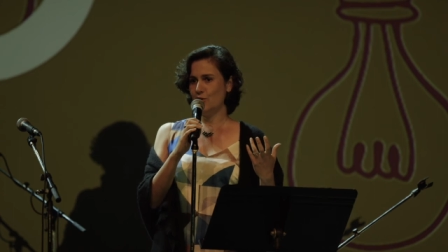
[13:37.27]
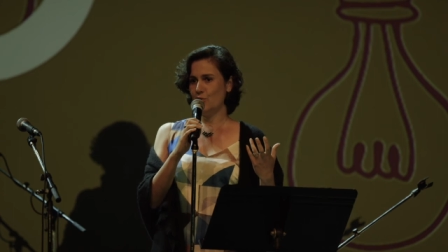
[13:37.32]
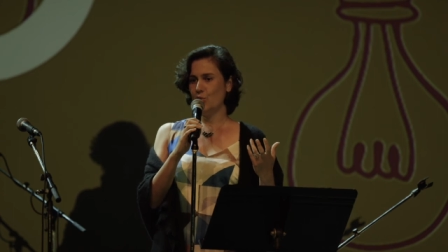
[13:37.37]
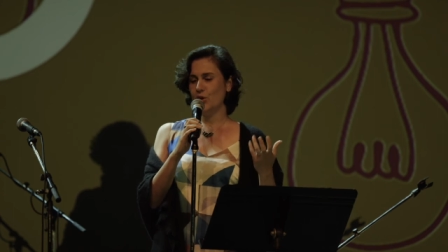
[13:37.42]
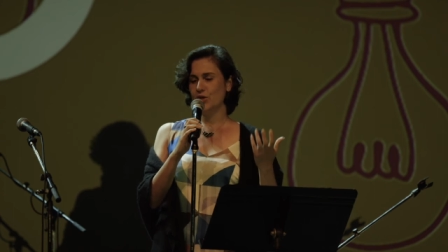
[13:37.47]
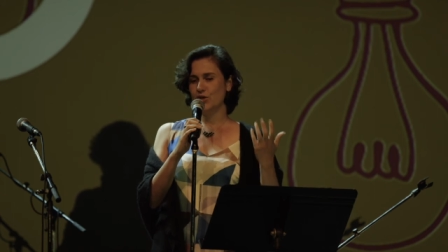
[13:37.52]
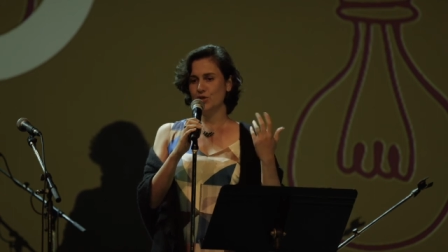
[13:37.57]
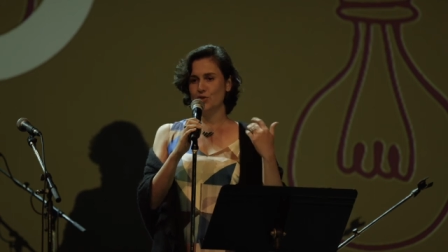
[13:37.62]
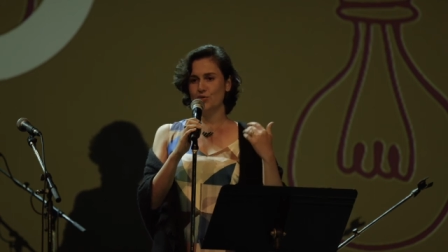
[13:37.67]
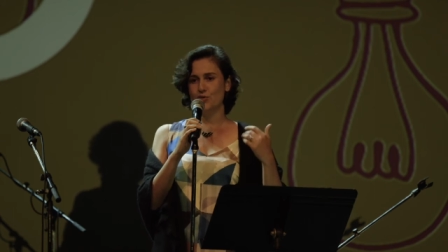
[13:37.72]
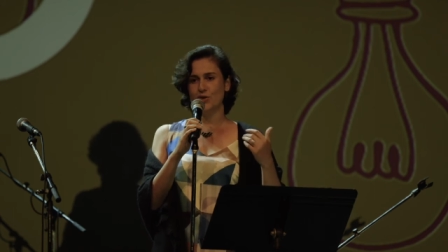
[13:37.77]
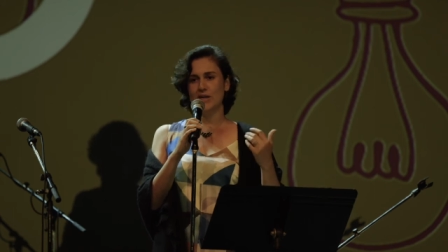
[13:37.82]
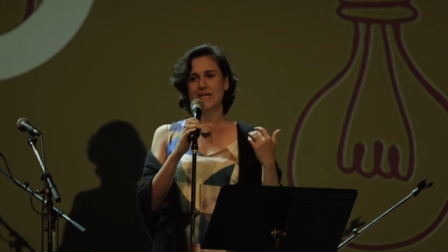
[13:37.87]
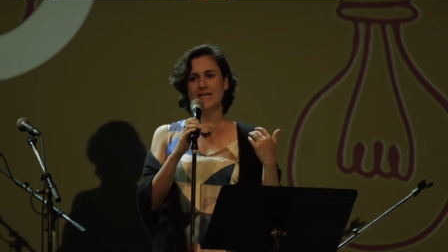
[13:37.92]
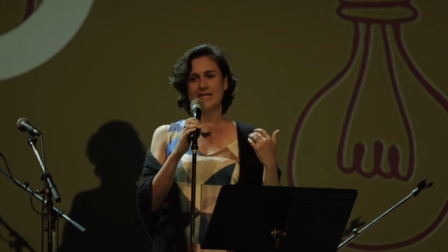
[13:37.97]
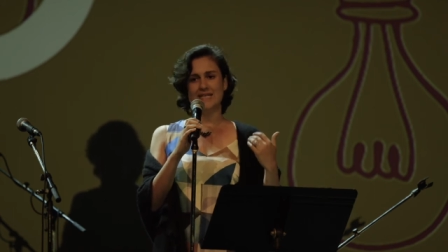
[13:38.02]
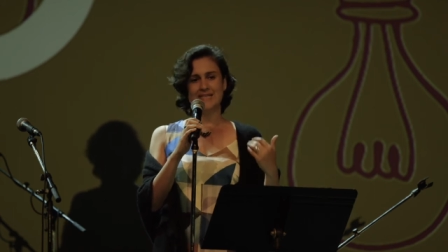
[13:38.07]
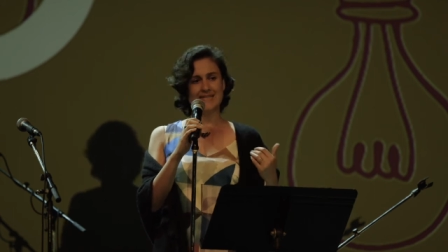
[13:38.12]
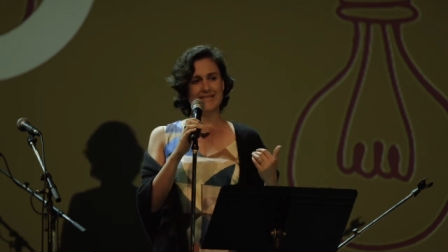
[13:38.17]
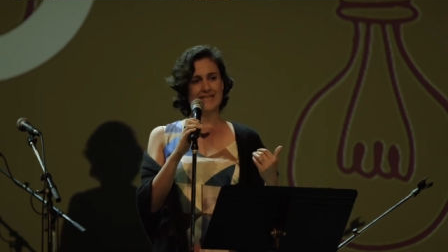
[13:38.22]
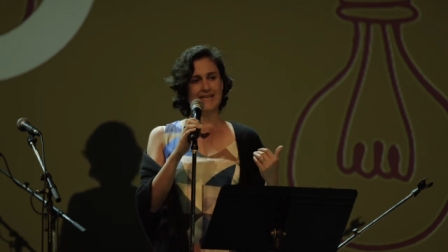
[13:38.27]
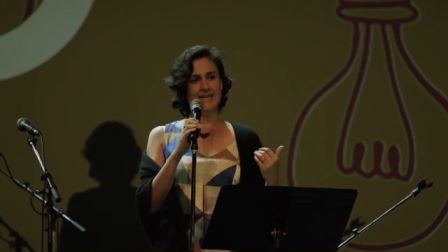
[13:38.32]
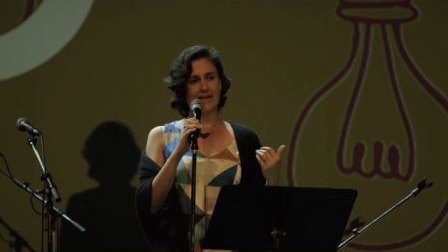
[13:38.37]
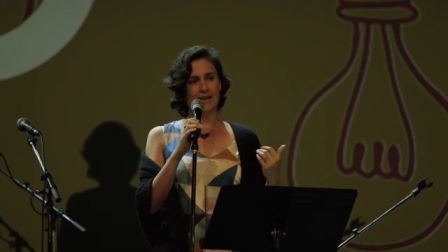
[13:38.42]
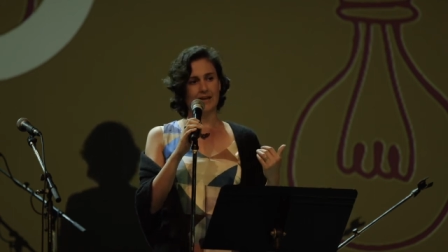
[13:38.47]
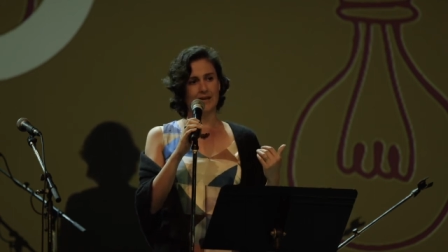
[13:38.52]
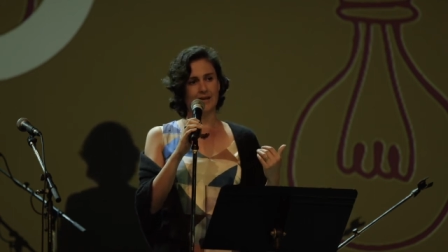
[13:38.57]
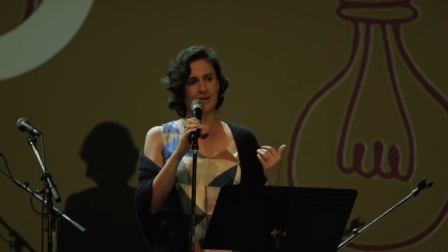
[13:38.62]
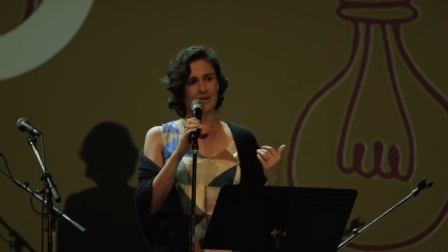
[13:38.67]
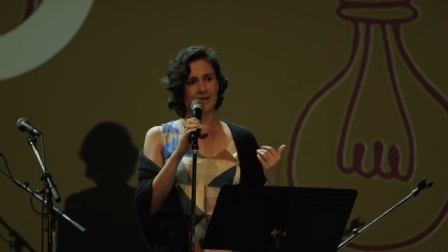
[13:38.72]
what you're really
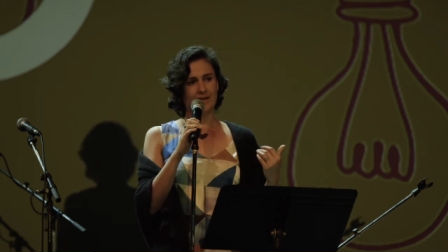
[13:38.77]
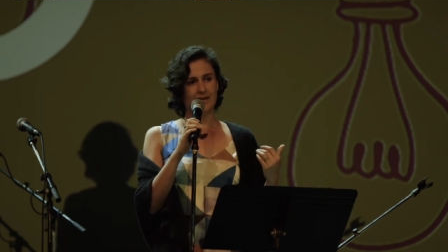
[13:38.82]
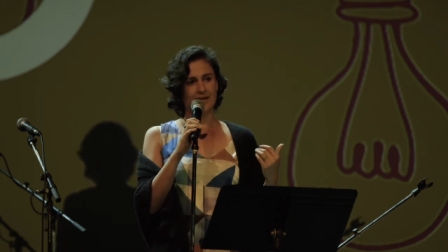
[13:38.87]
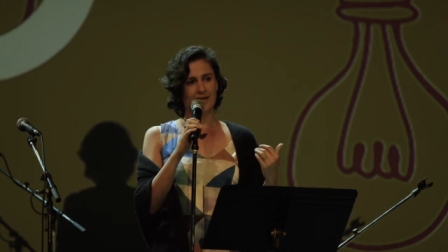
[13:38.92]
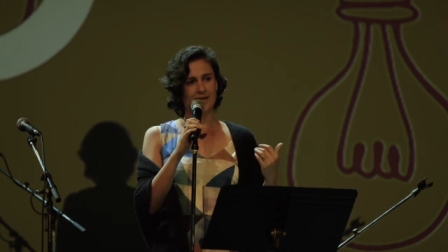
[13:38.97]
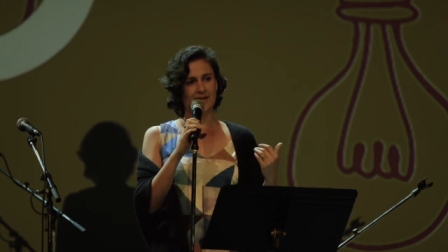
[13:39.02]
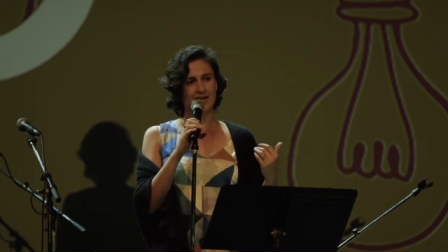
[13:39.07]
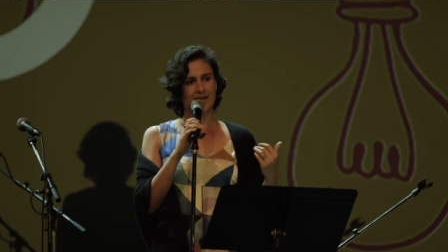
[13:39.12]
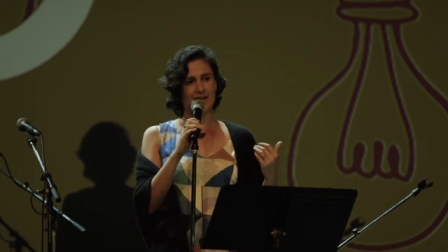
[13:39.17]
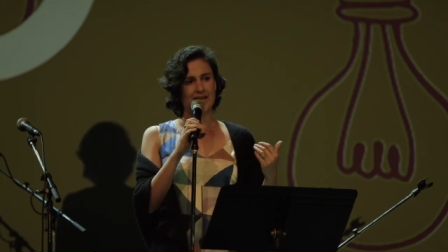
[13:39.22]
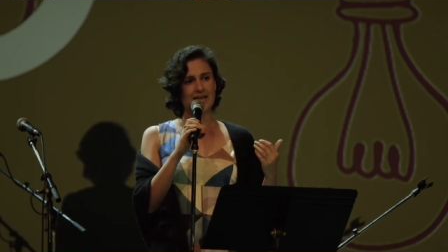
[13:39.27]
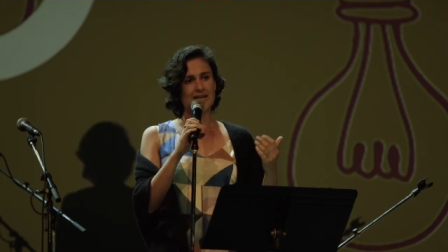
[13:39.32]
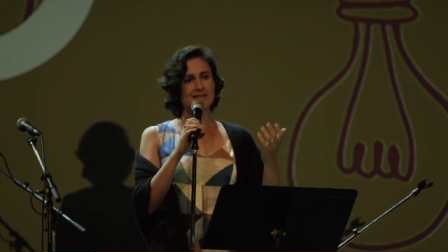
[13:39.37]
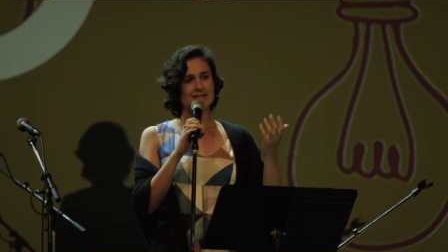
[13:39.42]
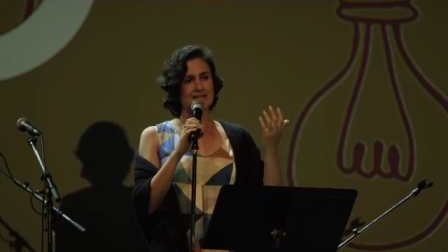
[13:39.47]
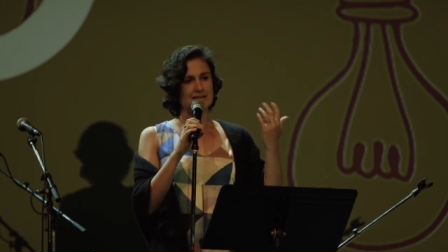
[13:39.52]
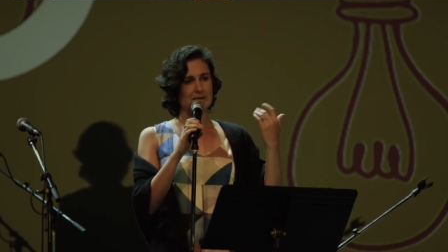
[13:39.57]
seeing is